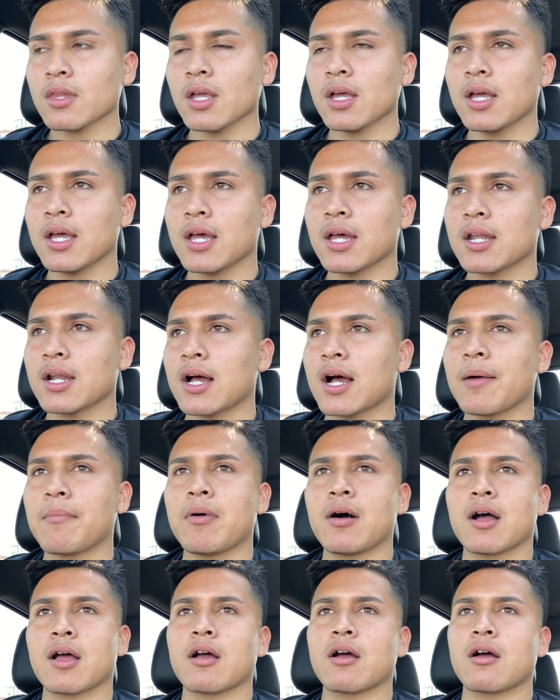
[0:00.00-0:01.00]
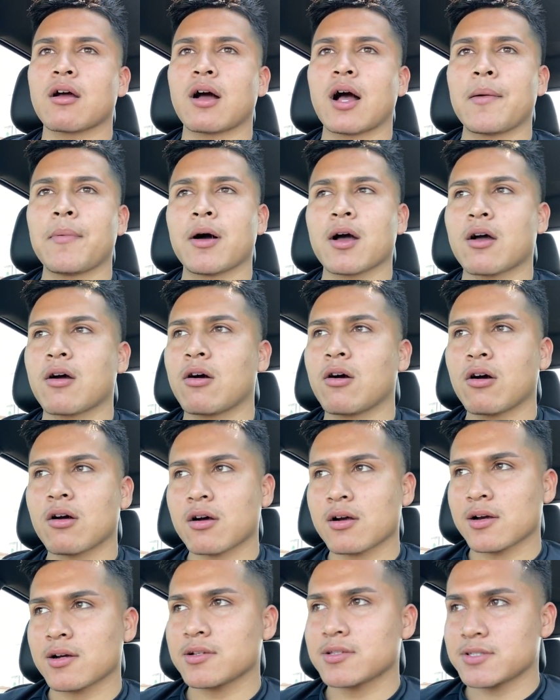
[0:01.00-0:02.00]
and I bought
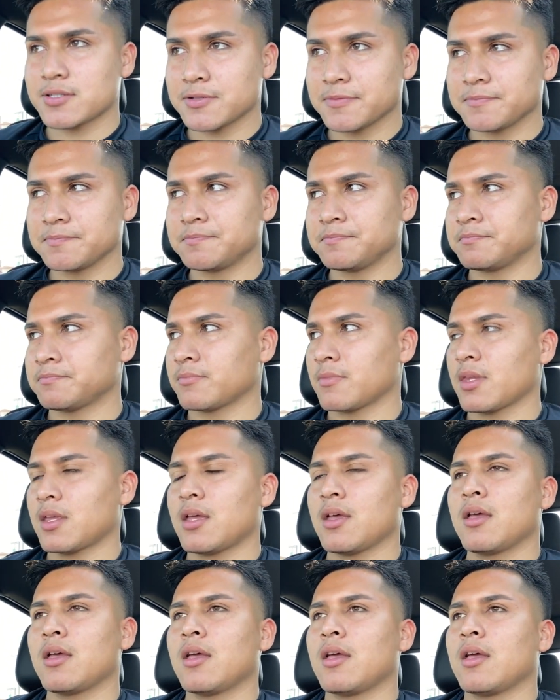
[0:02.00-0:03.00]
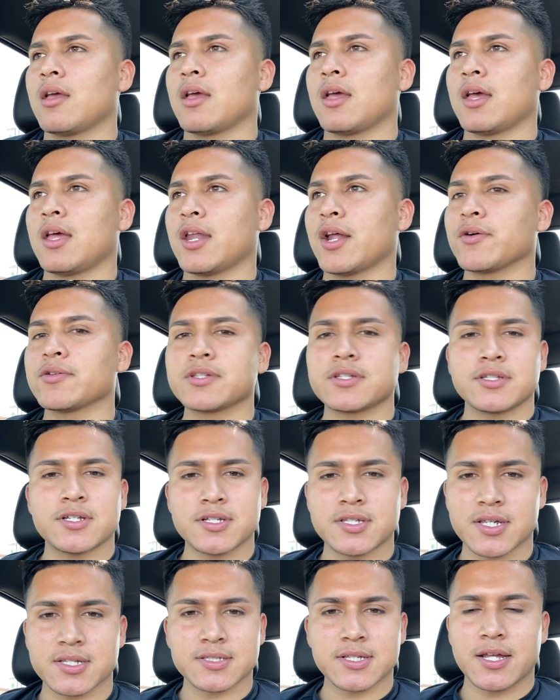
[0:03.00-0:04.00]
cards, and I was
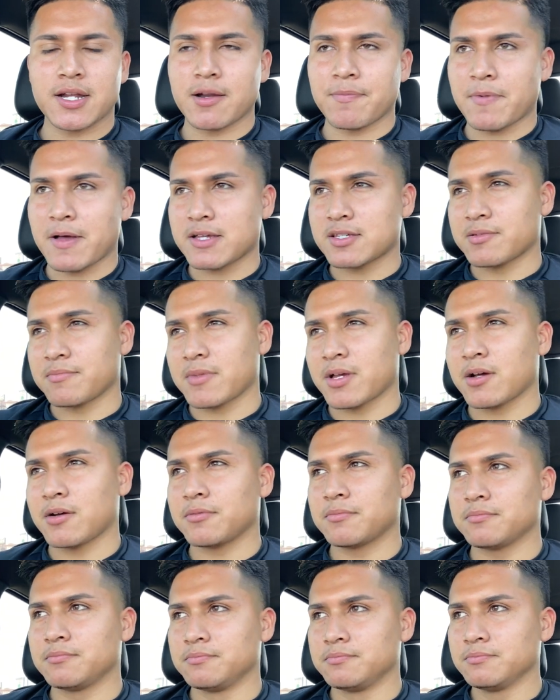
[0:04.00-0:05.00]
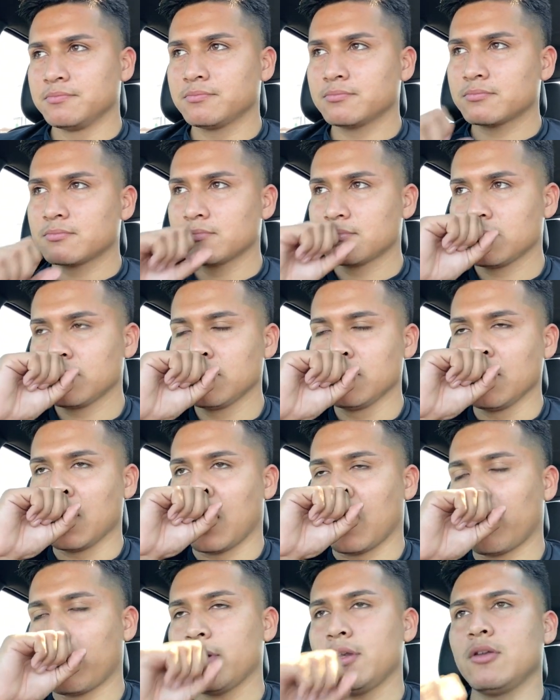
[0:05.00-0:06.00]
just excited to pass them out. I
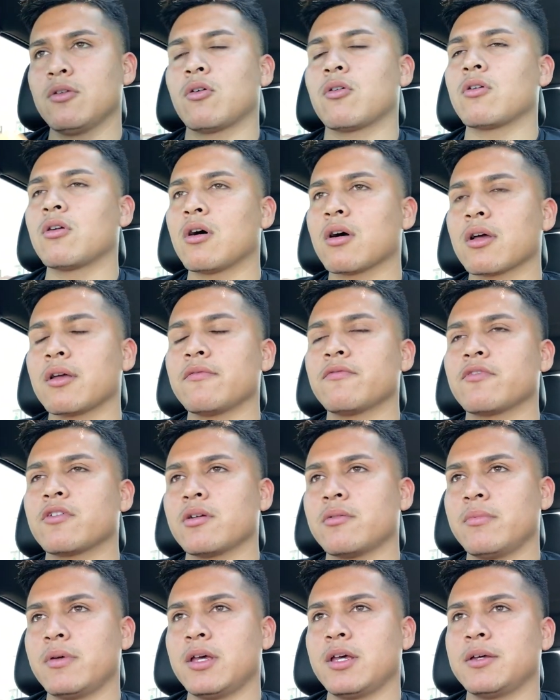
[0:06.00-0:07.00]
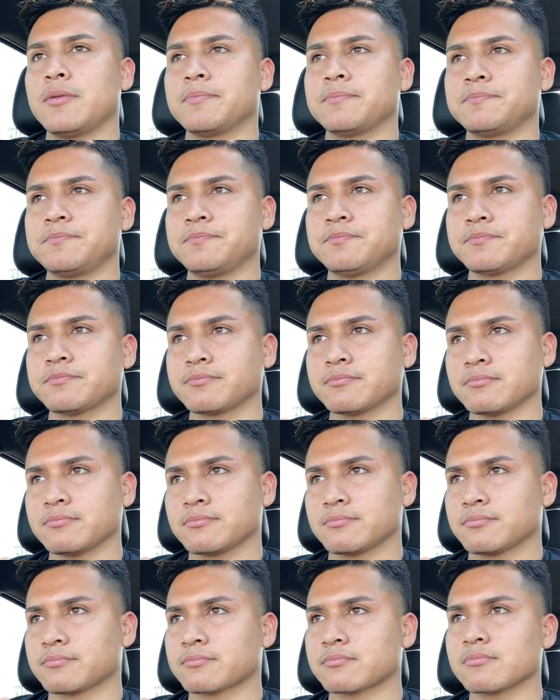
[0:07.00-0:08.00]
went door knocking for a bit,
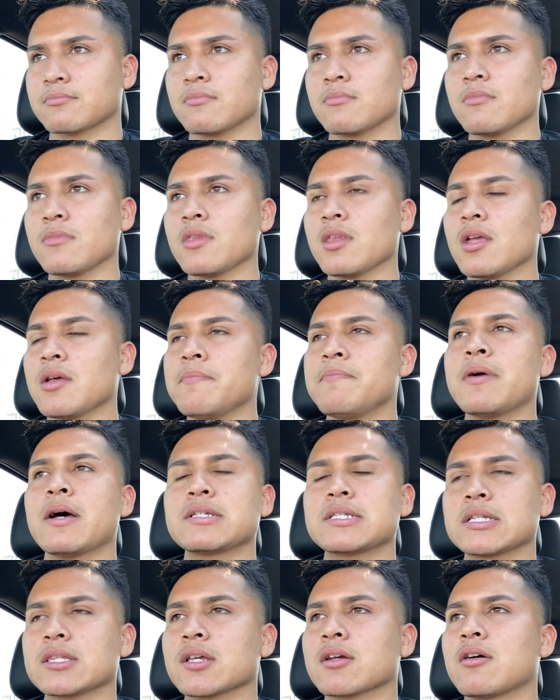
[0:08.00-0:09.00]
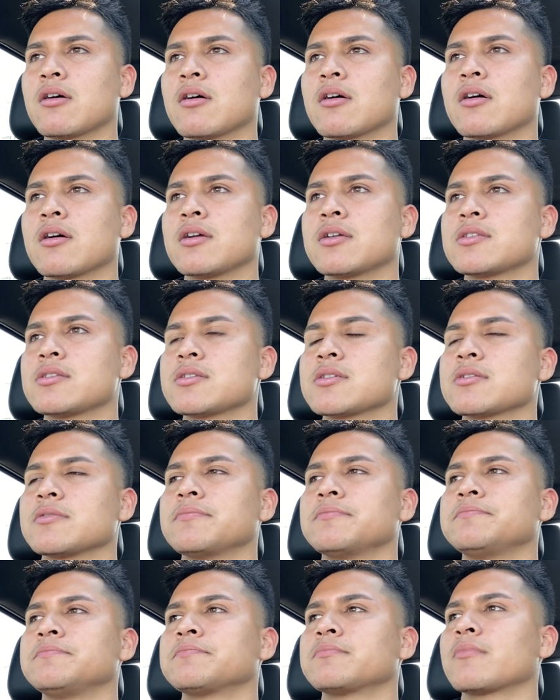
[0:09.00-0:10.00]
passed out the cards.
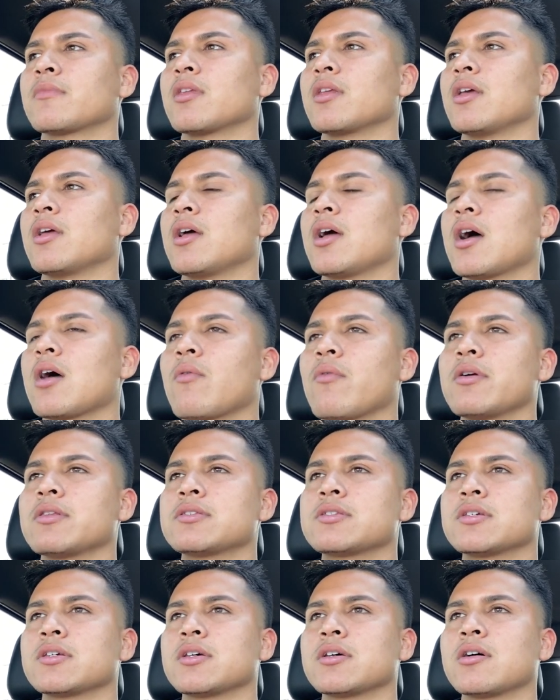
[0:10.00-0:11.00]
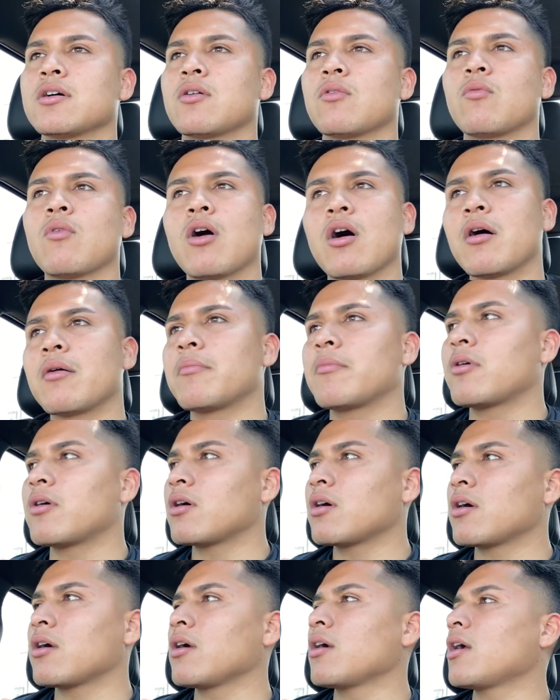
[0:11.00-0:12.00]
I went to
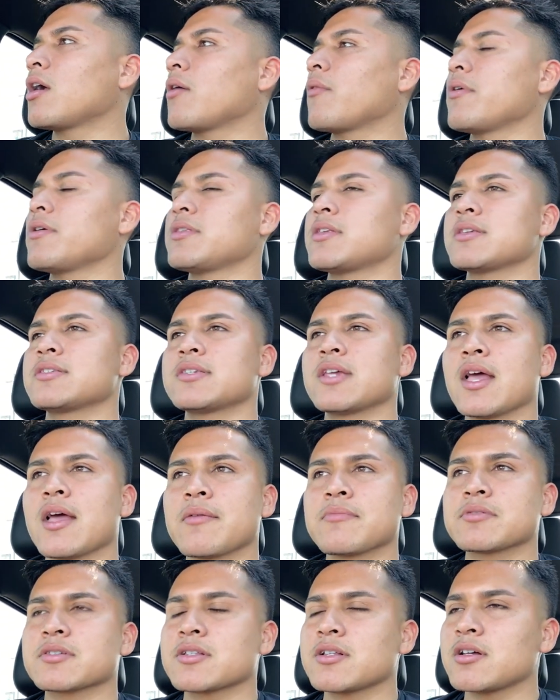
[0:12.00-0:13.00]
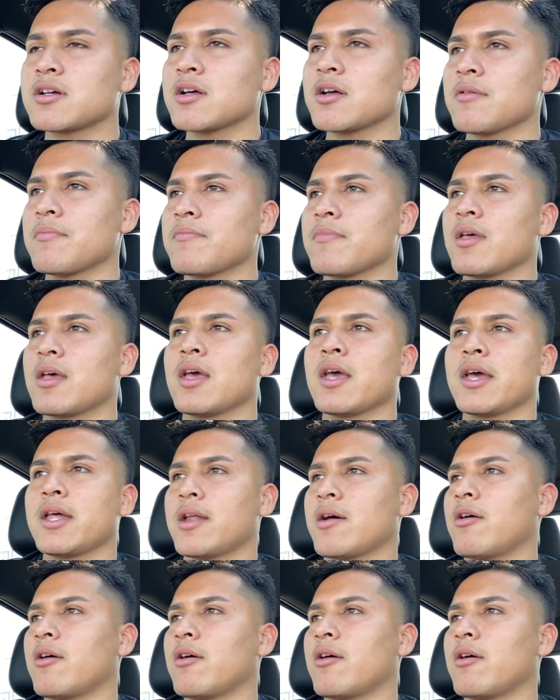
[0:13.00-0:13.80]
Walmart, I went to Sam's Club, and